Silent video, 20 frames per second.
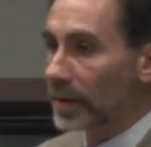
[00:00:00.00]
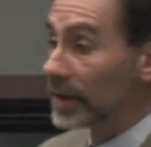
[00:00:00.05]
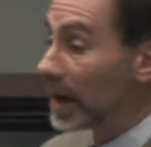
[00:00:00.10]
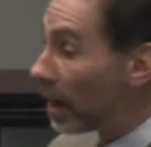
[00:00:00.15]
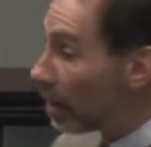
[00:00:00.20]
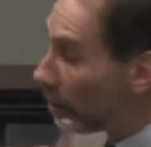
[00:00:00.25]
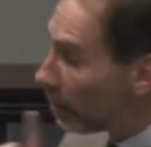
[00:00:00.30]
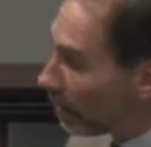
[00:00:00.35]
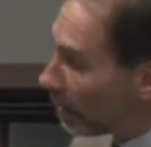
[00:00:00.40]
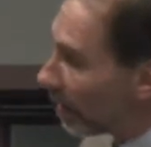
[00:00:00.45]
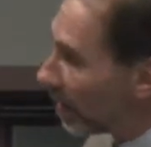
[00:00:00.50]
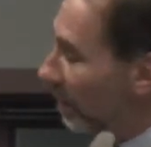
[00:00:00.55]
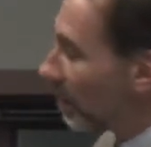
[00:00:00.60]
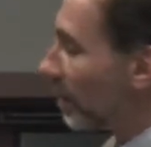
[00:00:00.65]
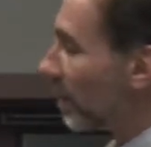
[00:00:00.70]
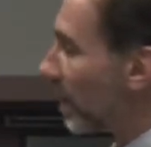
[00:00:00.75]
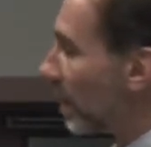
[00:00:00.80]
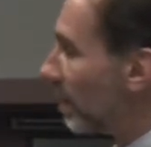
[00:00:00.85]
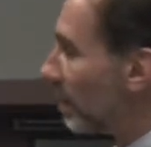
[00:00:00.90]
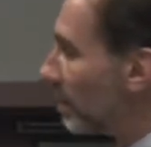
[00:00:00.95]
Now,
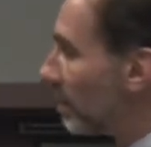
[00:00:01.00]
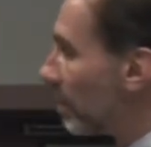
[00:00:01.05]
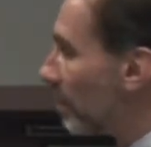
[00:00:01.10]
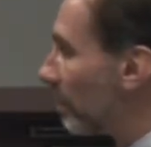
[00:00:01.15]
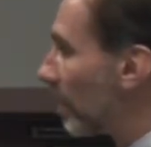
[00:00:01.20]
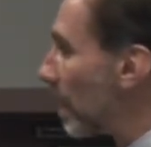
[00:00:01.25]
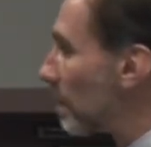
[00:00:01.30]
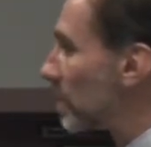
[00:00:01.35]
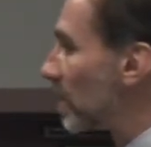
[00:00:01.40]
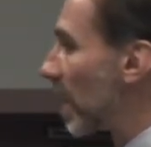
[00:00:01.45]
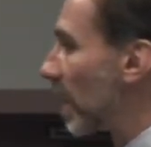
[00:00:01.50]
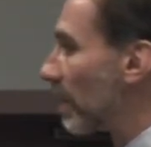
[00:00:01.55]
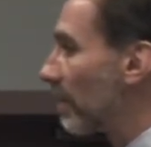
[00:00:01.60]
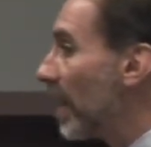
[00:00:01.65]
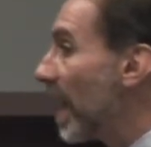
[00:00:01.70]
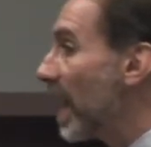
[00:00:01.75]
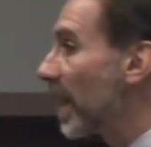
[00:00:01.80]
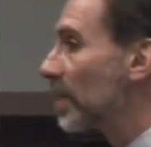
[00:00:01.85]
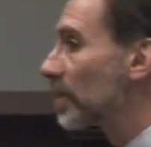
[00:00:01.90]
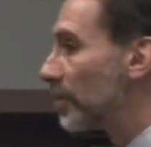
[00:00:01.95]
the flip side of
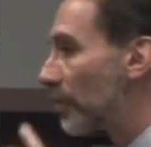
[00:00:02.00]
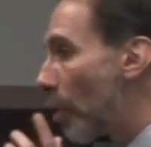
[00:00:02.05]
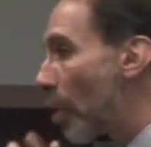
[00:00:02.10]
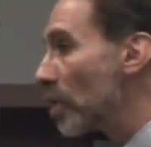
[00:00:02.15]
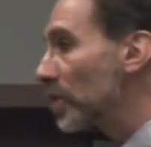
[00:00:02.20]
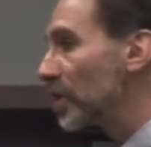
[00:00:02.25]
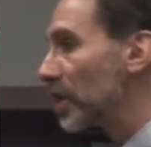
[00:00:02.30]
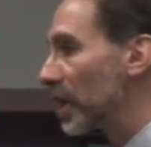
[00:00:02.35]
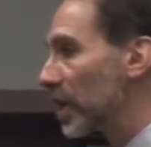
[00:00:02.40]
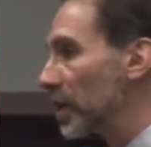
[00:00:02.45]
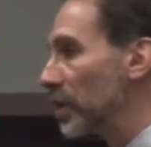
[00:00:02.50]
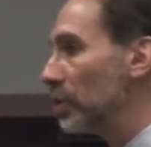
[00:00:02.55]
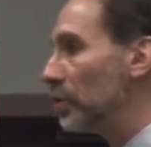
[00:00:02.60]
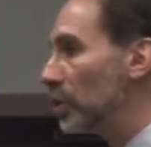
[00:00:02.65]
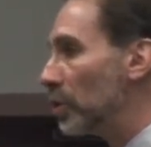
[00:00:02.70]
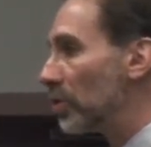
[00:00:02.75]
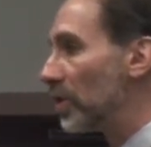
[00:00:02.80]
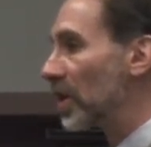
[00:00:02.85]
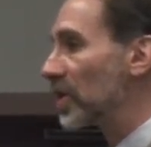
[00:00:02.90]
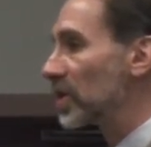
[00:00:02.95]
that is, fortunately, you
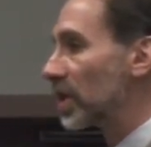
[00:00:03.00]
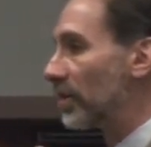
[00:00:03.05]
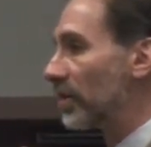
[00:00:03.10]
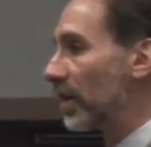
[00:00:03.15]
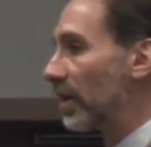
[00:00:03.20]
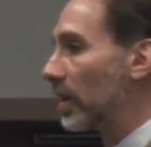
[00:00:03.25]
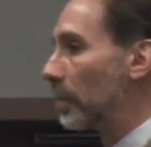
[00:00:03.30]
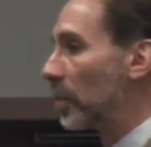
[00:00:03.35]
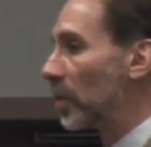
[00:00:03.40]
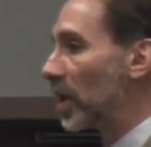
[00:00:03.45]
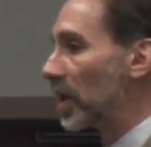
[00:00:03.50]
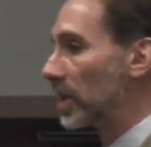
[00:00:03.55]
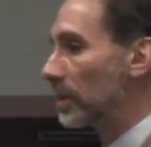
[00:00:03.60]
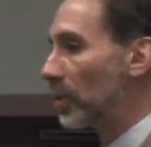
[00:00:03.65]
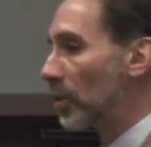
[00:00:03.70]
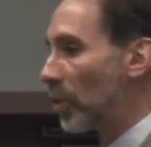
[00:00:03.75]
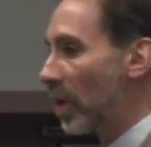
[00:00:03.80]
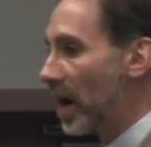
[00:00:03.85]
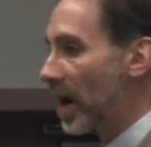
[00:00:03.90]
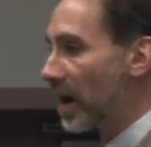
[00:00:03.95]
do things in a very
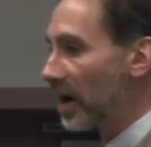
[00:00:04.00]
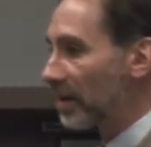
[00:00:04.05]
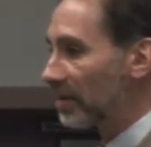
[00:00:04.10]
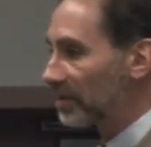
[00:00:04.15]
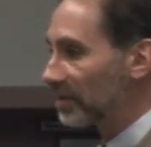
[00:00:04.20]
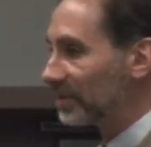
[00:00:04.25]
predictable way.